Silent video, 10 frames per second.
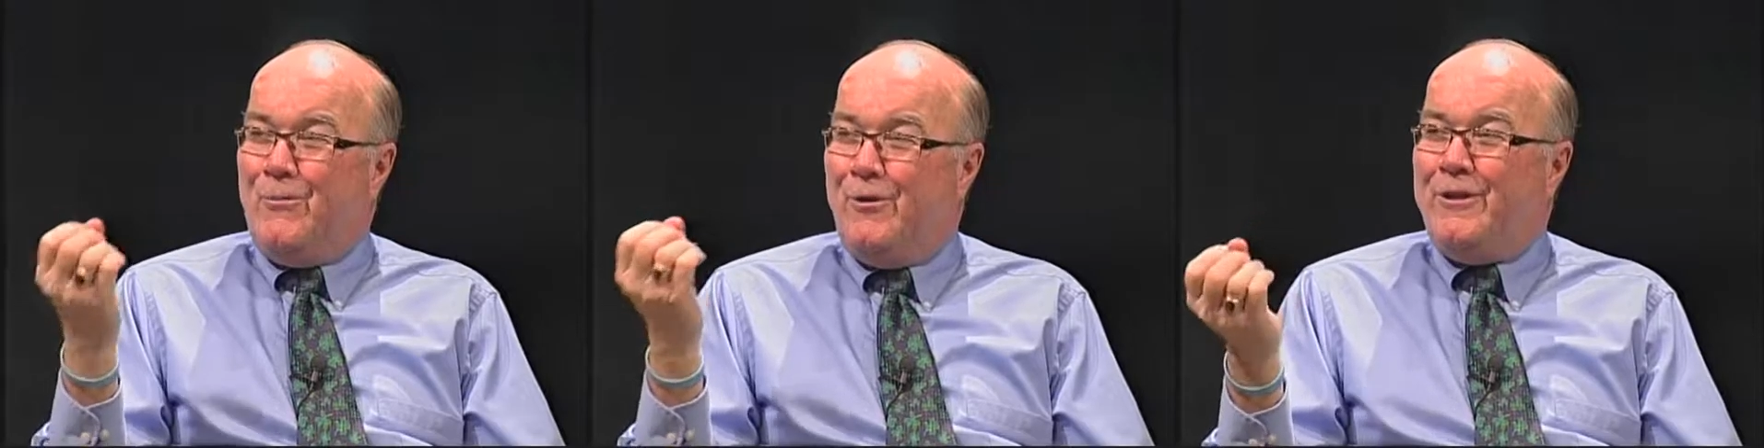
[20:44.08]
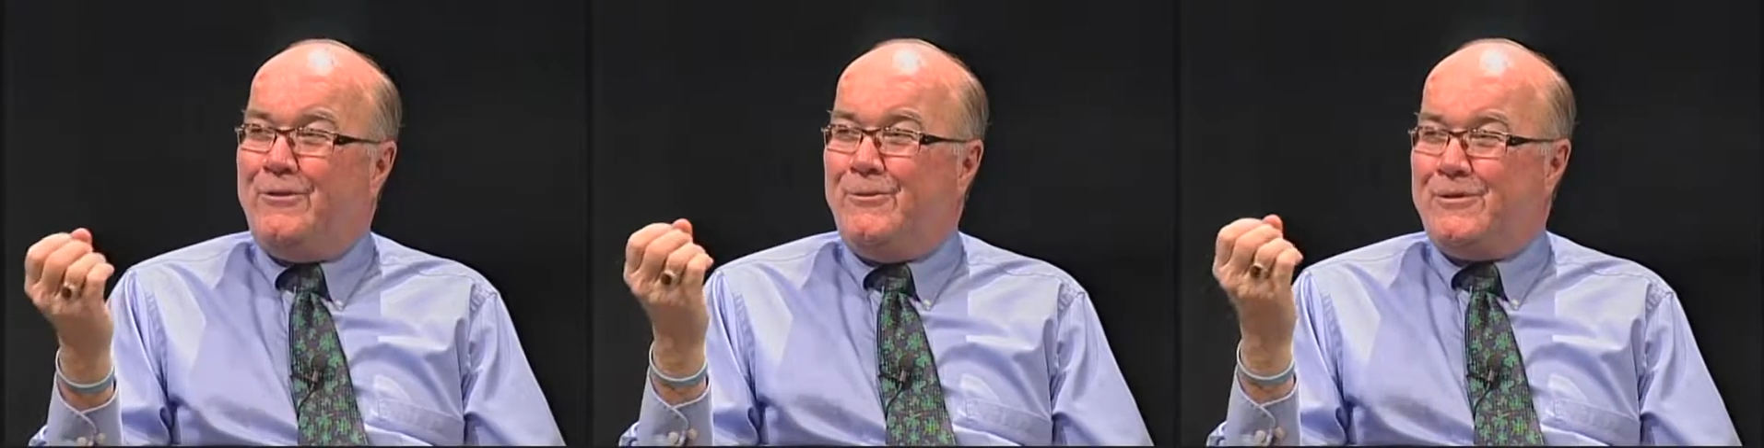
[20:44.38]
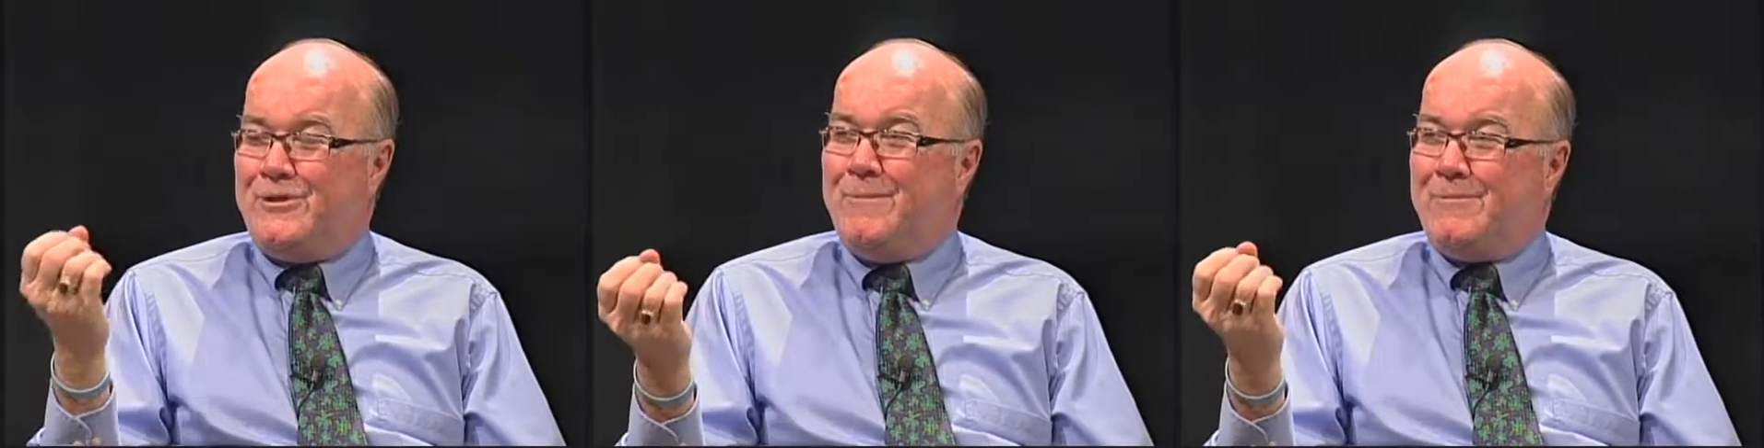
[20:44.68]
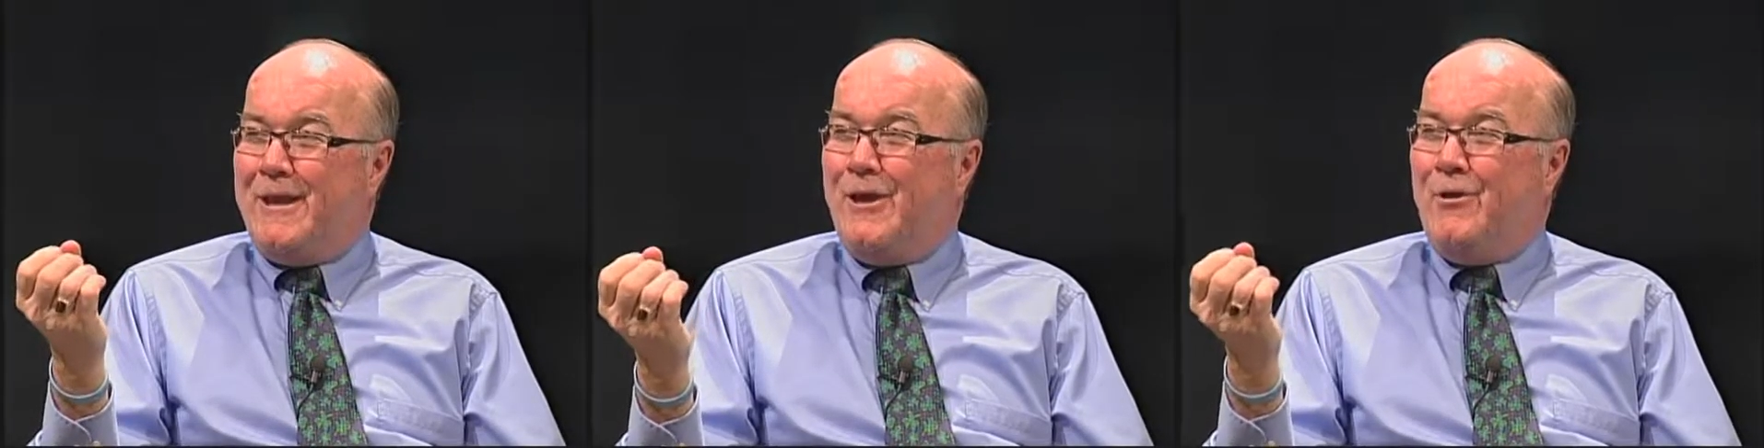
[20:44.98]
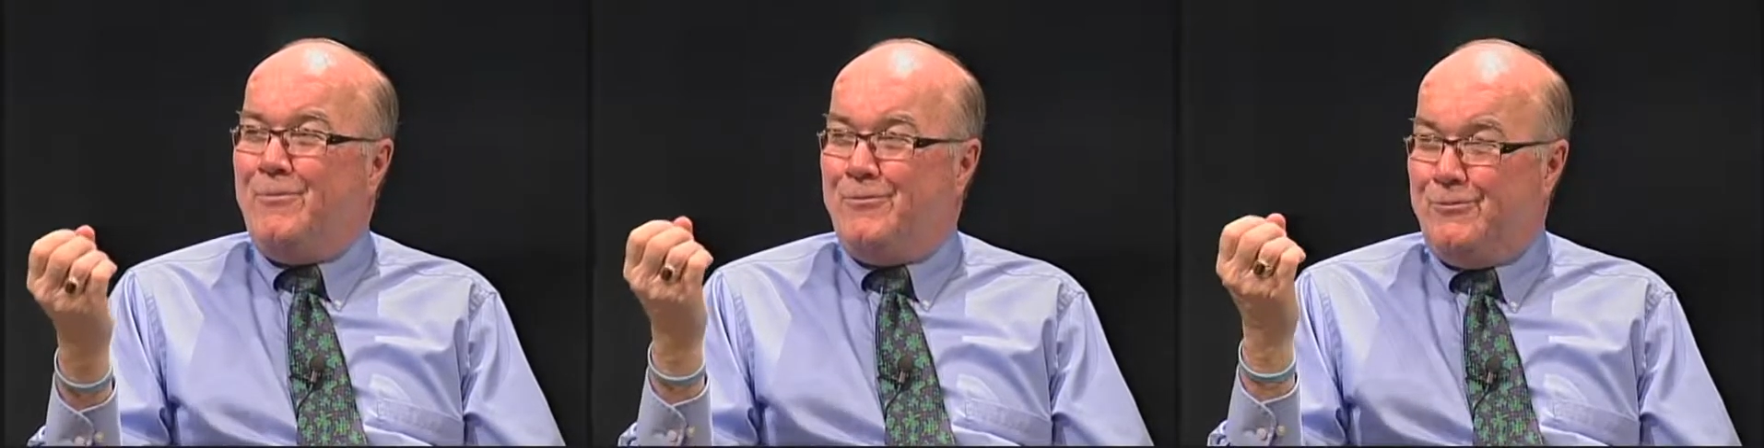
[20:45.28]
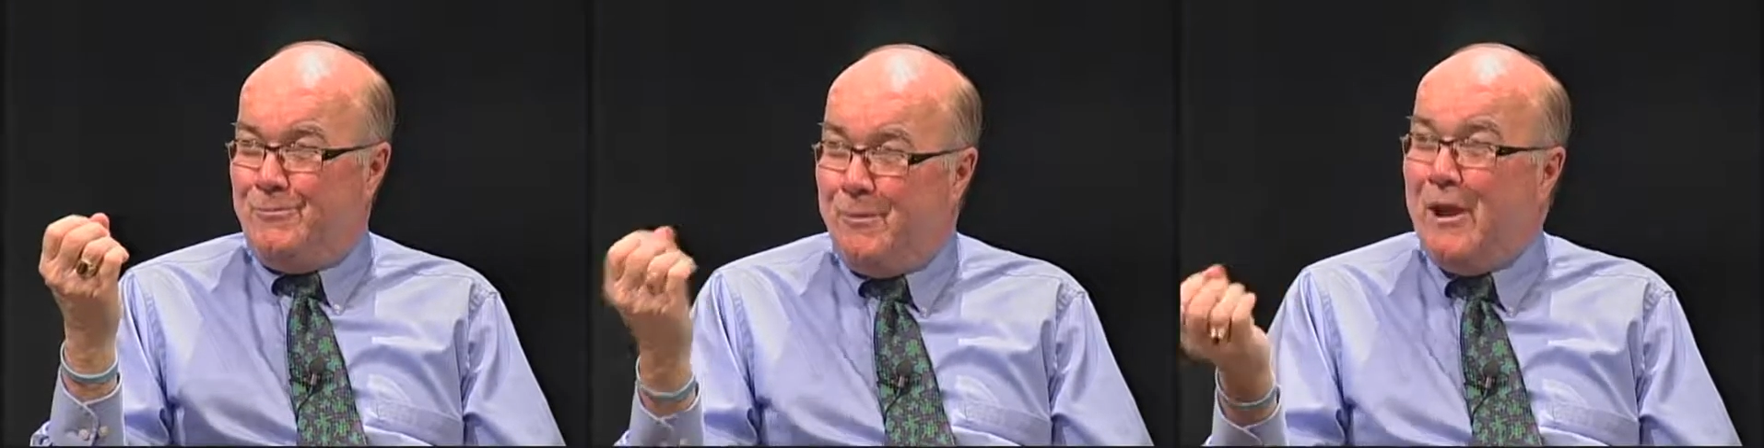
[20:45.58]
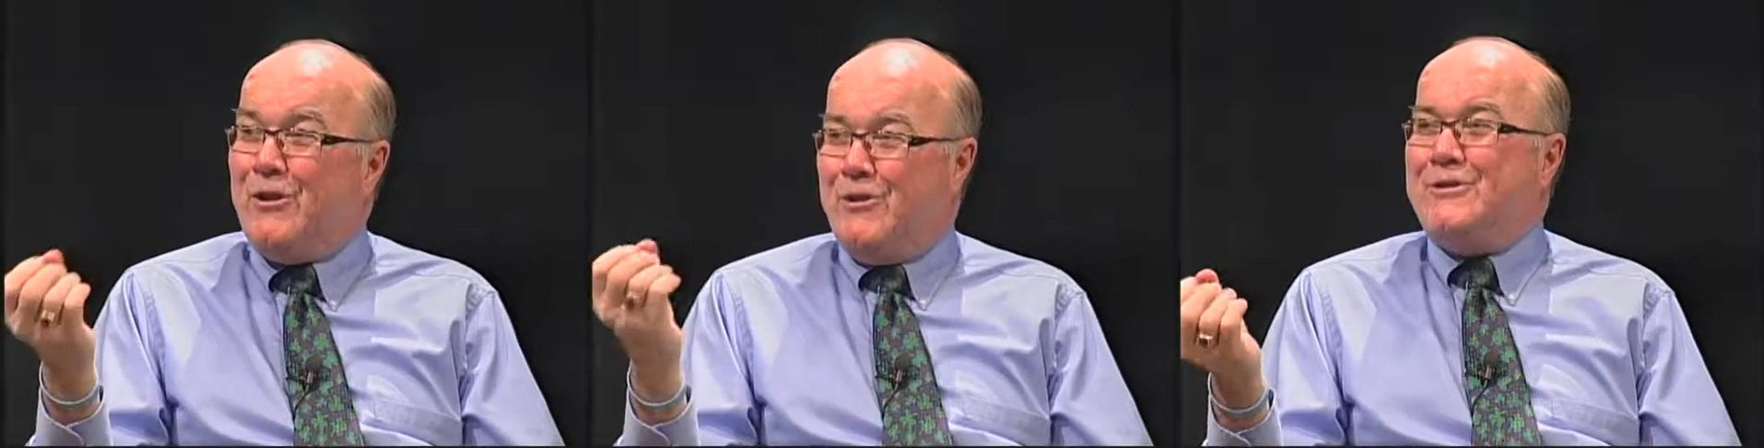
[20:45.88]
willing to accept the help to
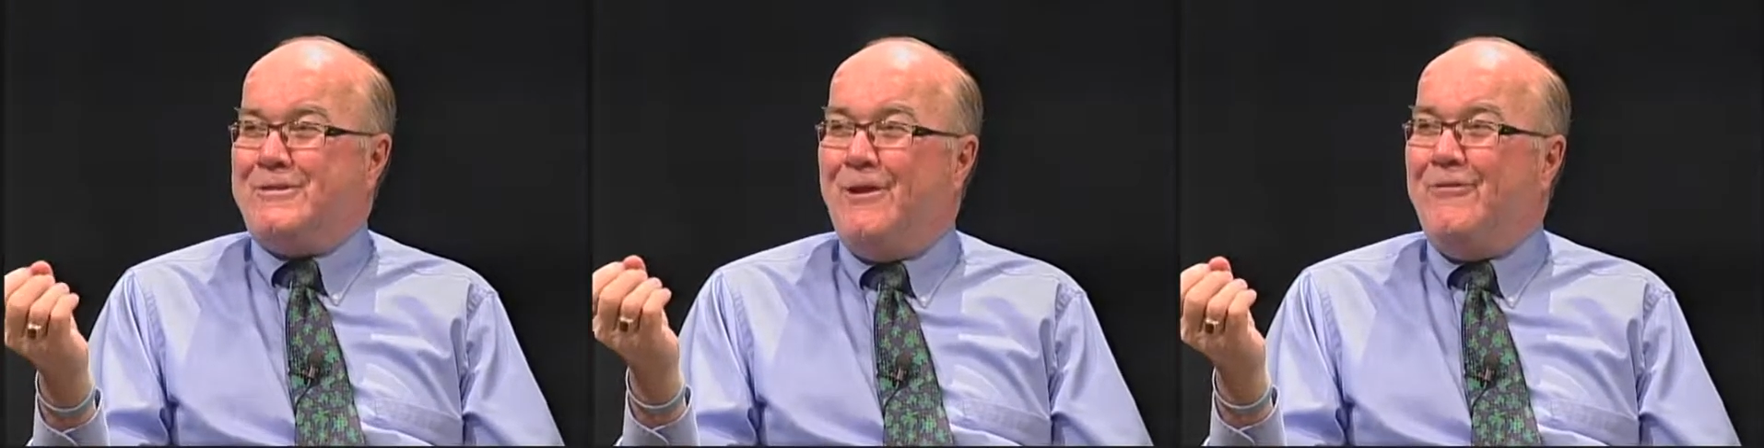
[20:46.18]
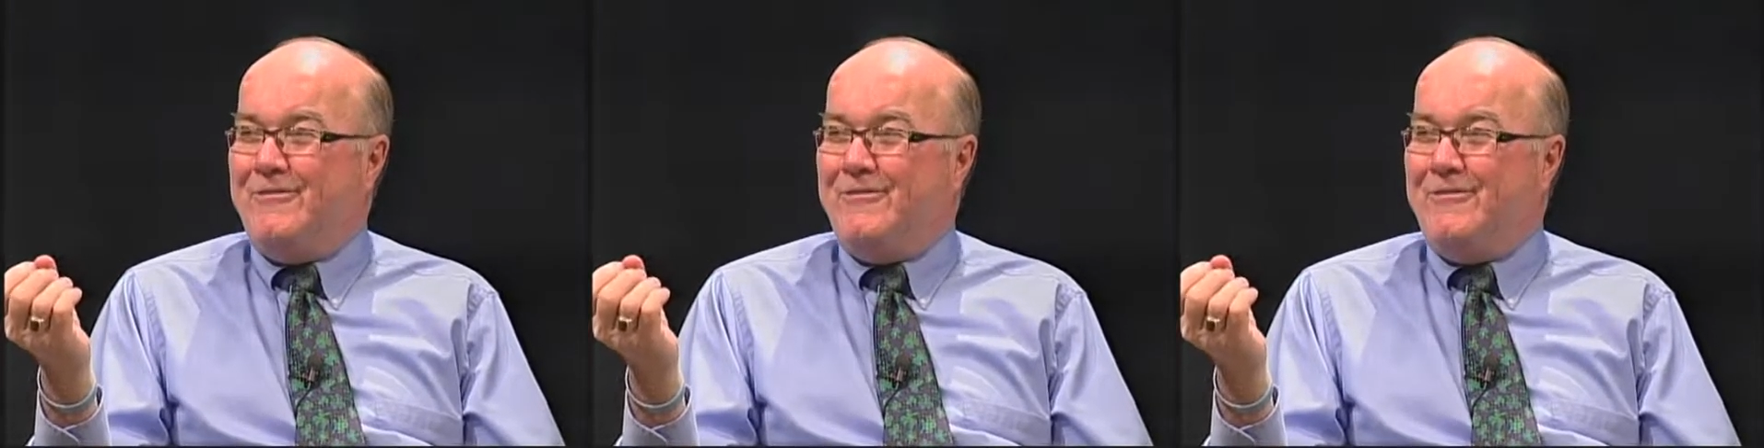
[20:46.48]
better yourself,